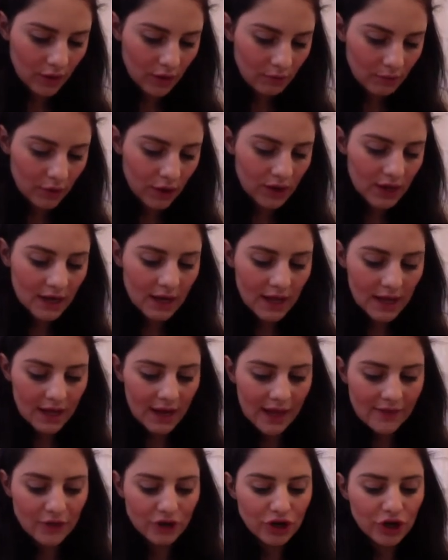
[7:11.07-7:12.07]
Put it in,
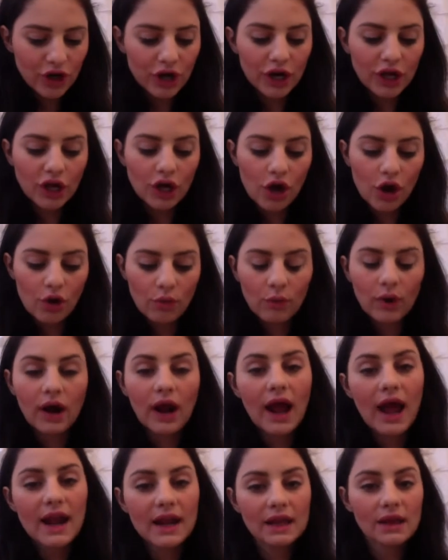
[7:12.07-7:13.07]
and then you're going to go
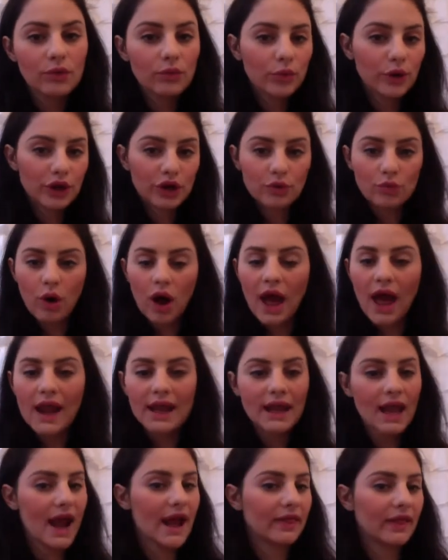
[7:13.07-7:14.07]
where you want
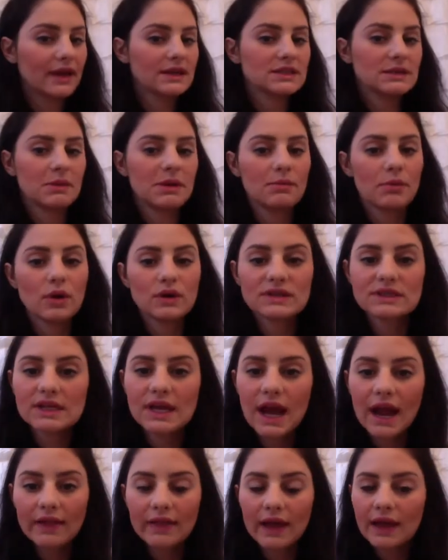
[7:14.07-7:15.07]
any highlight to be. Mostly
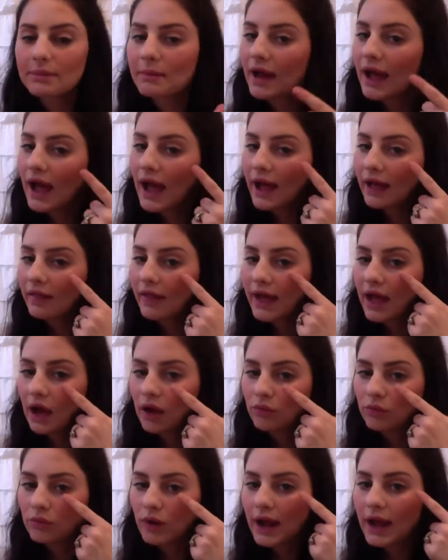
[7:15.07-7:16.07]
I like my highlight
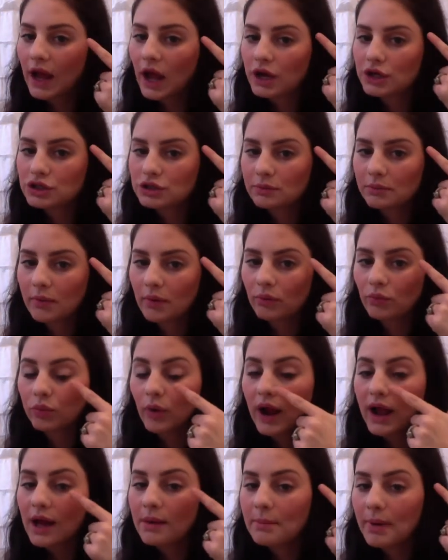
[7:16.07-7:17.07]
right
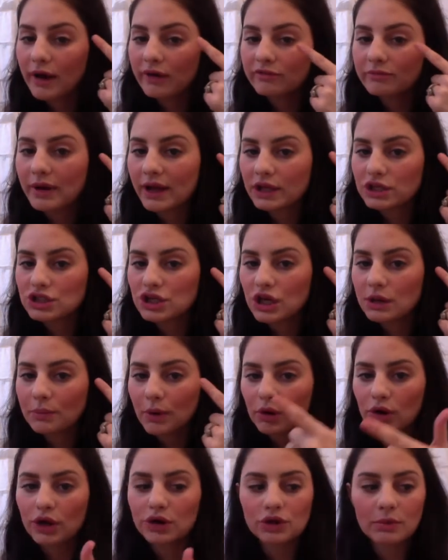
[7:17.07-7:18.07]
above my
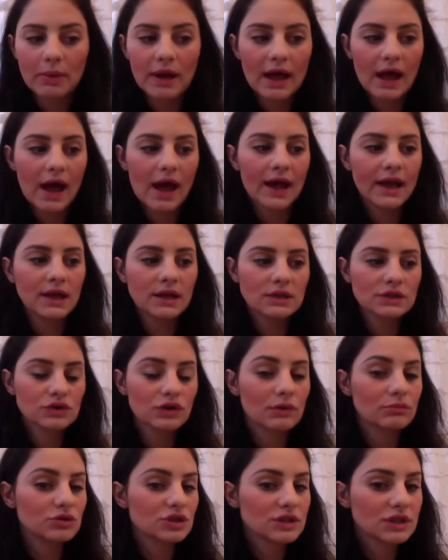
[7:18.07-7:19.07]
cheekbone under my eye. So
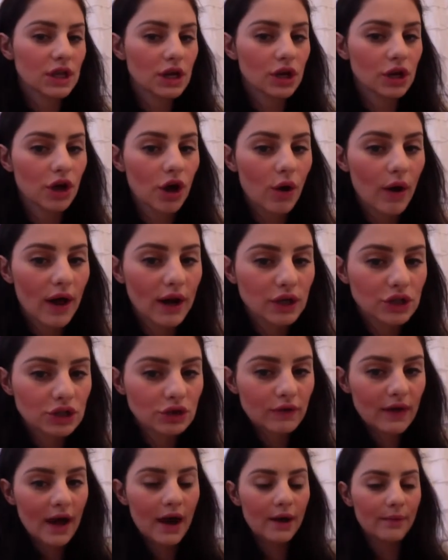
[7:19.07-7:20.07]
I'm just going to go ahead and do
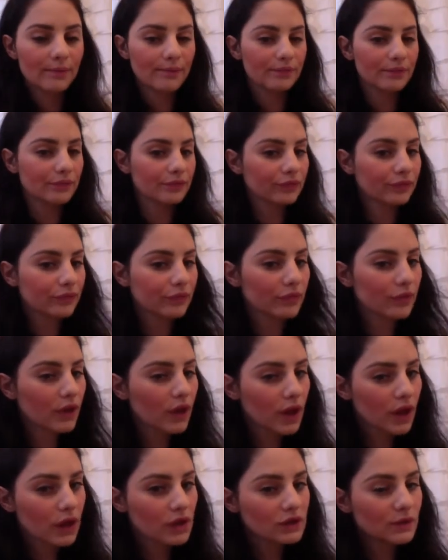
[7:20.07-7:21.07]

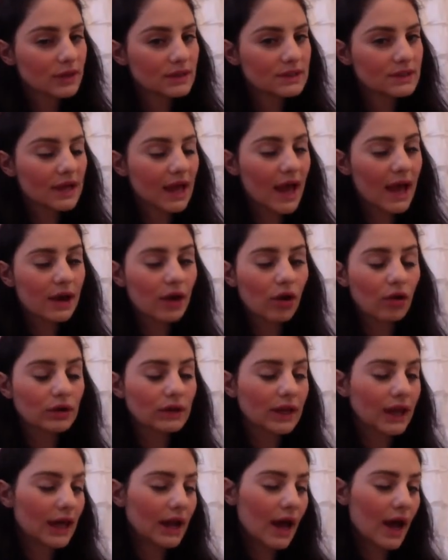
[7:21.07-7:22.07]
that. Once again,
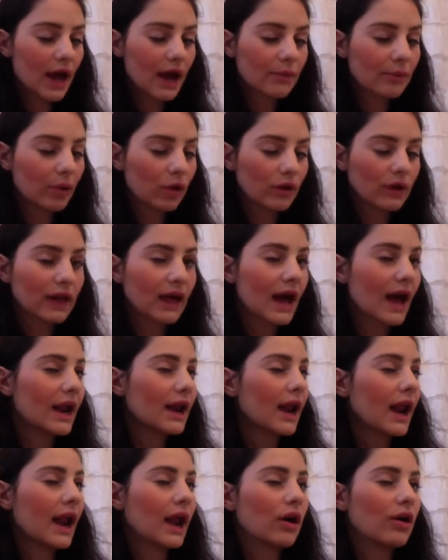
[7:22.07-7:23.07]
holding it up, holding it at an
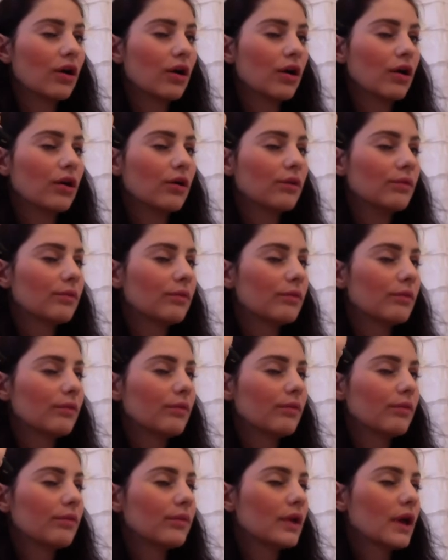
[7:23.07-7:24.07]
angle.
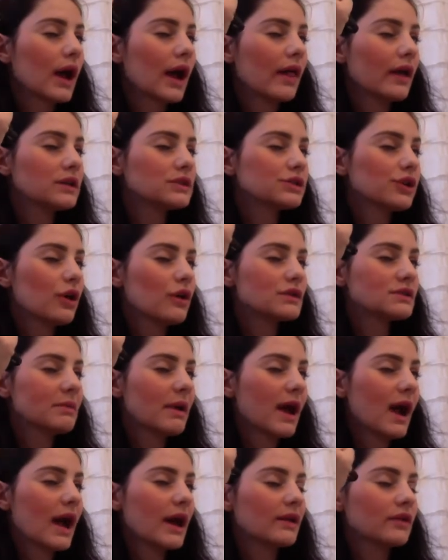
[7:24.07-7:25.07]
I like to close my
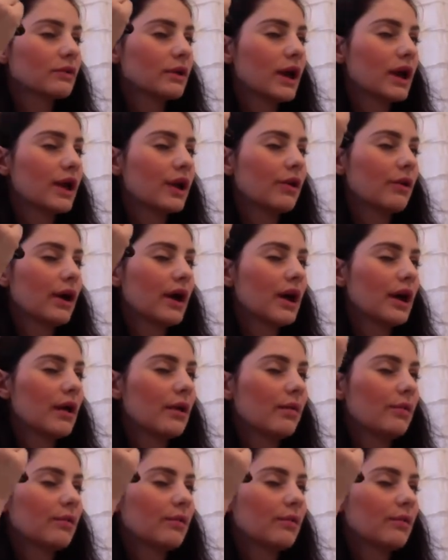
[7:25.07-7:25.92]
eyes when I do it.